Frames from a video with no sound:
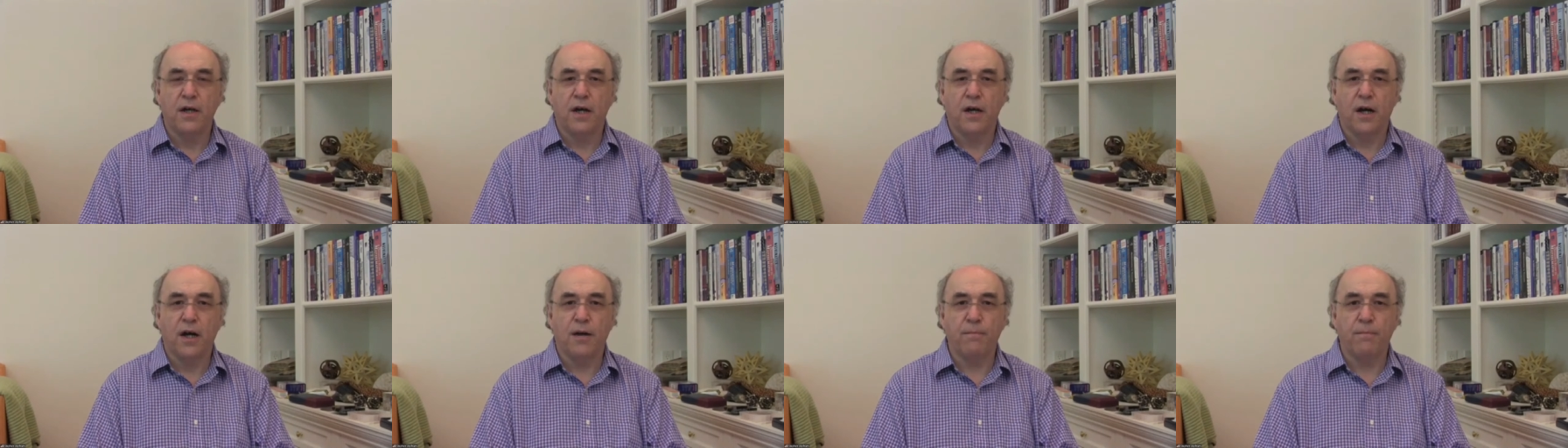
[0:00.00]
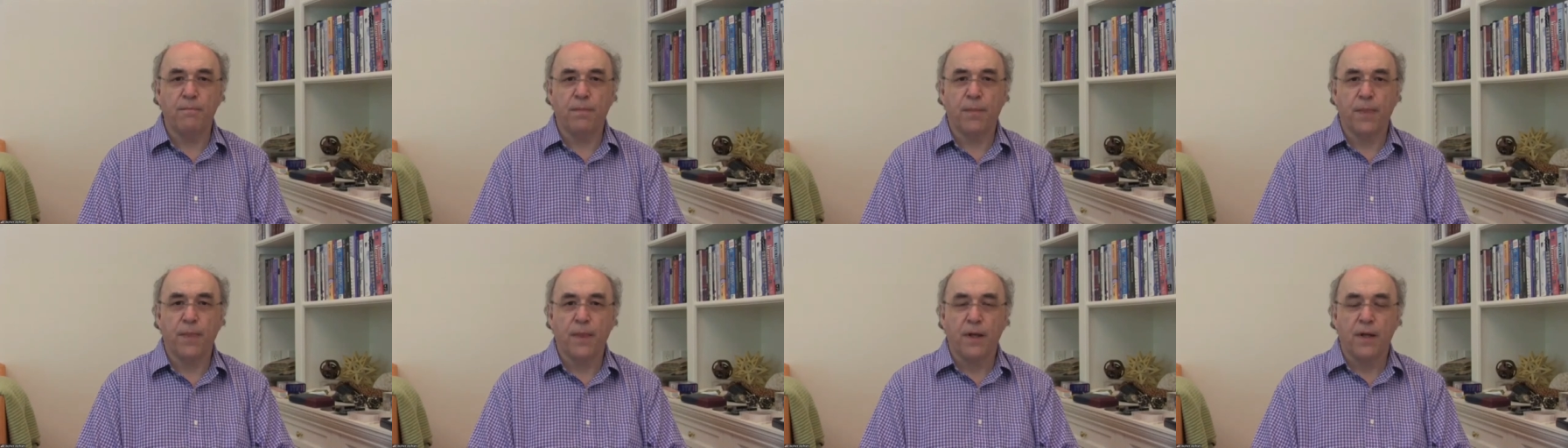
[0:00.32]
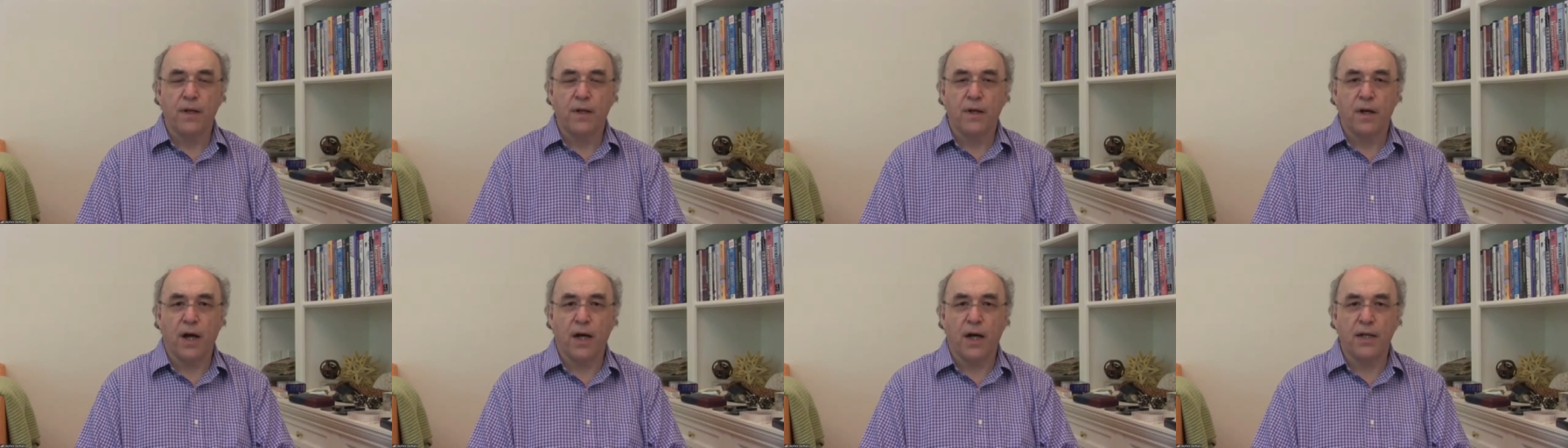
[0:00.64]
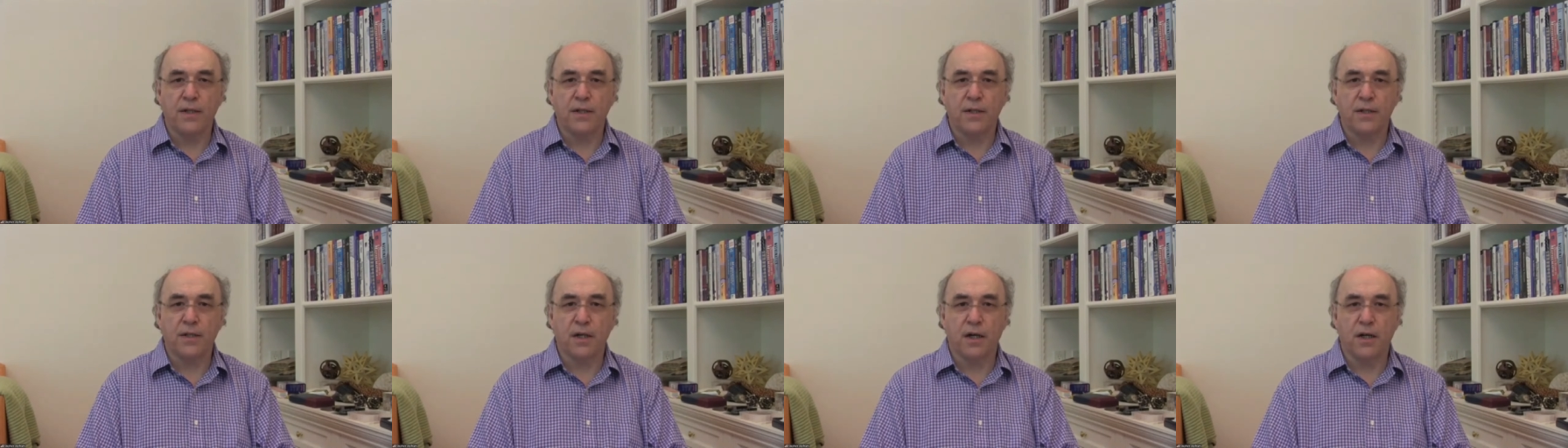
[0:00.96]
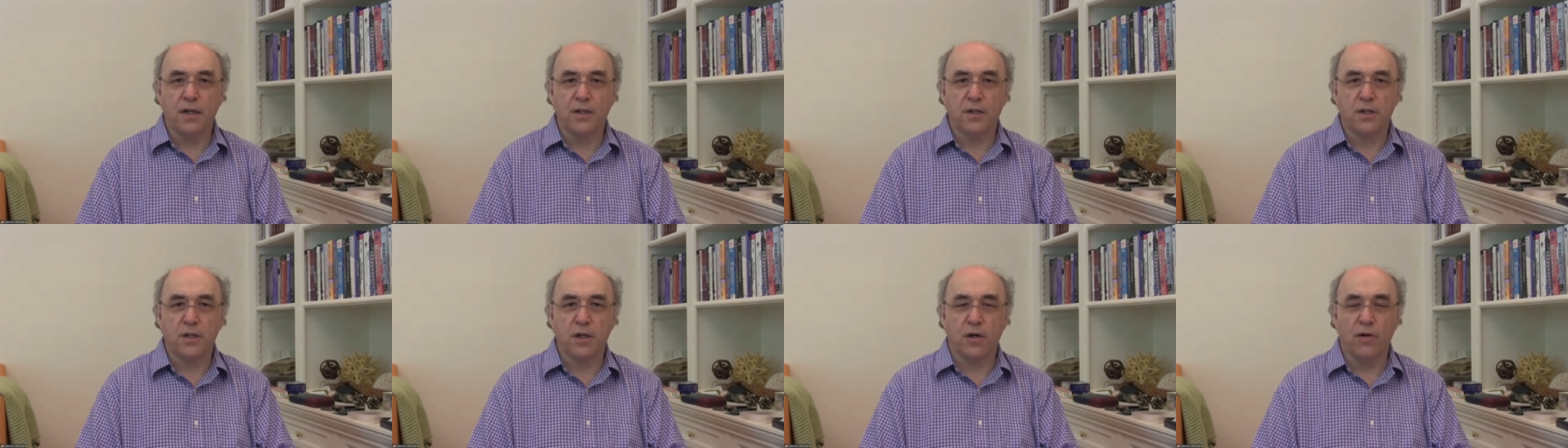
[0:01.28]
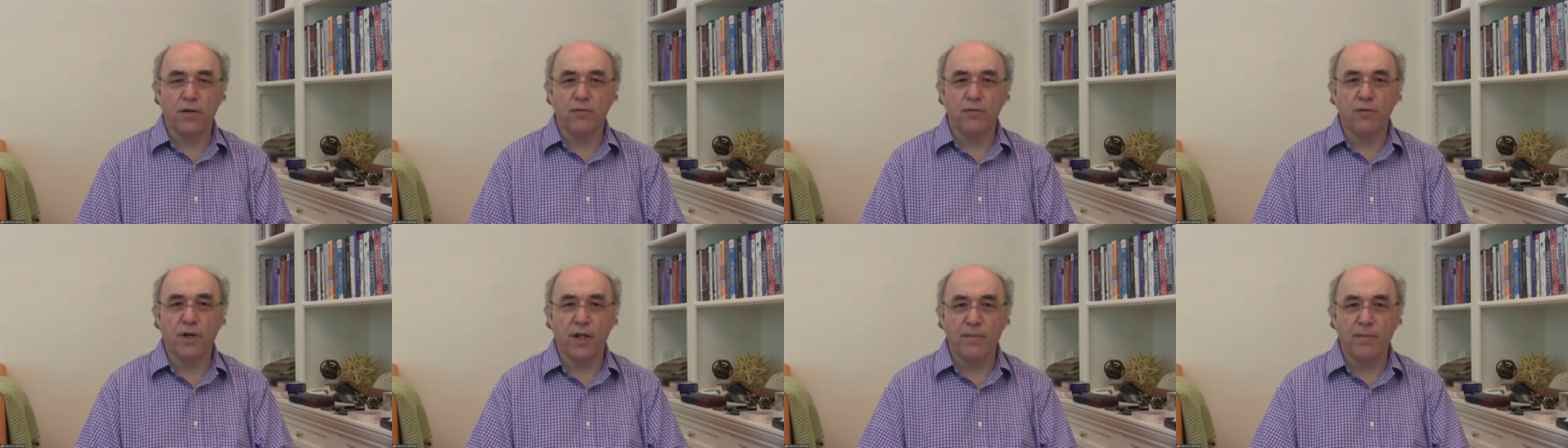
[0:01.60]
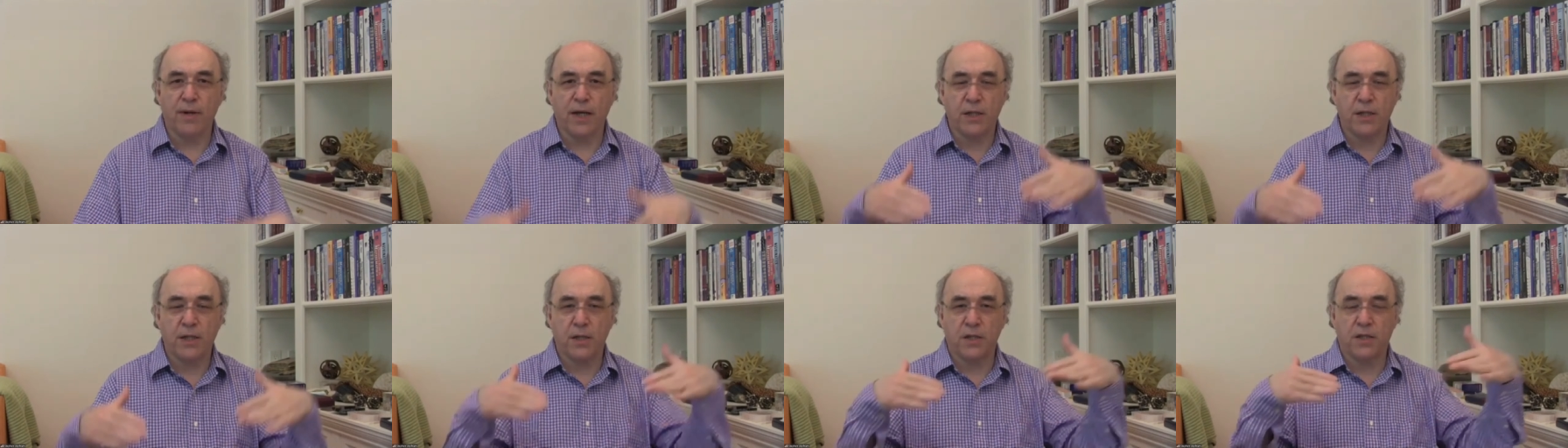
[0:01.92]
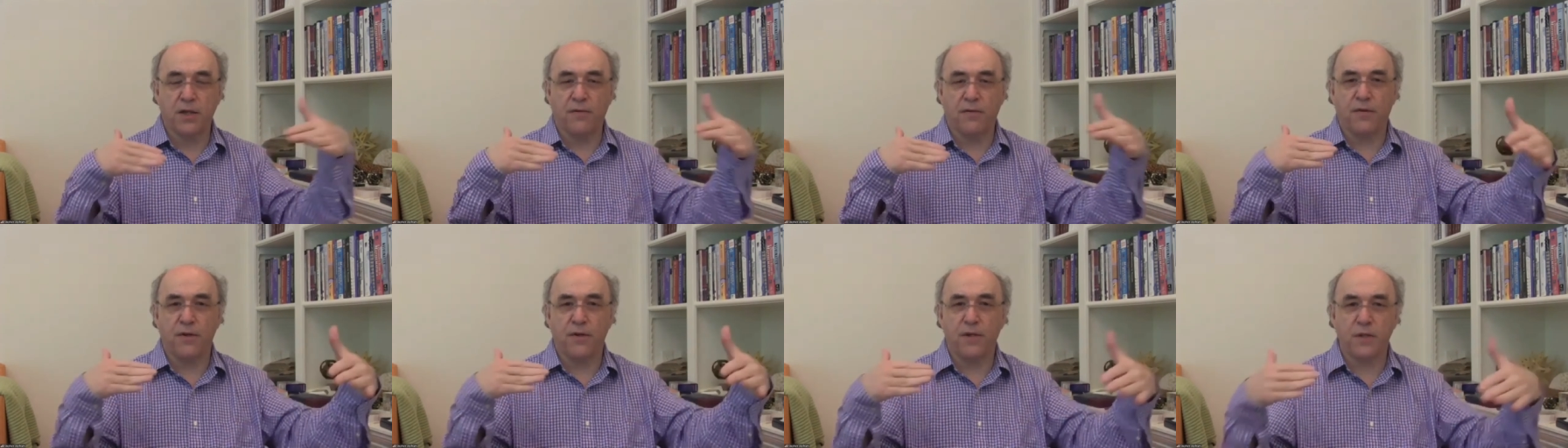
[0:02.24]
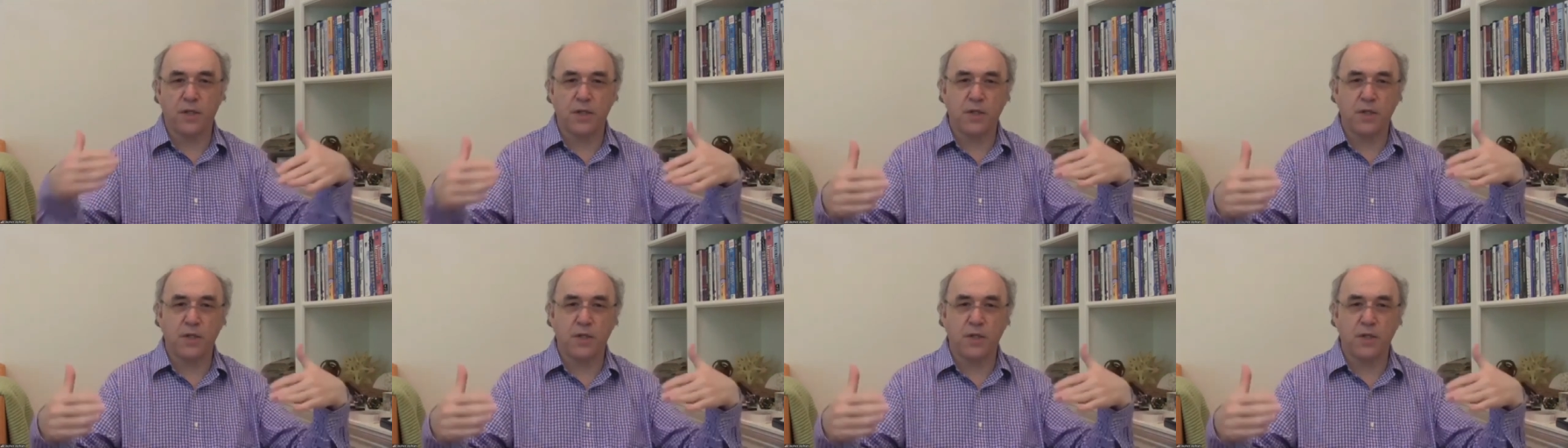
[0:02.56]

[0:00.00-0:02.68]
So it really makes a difference.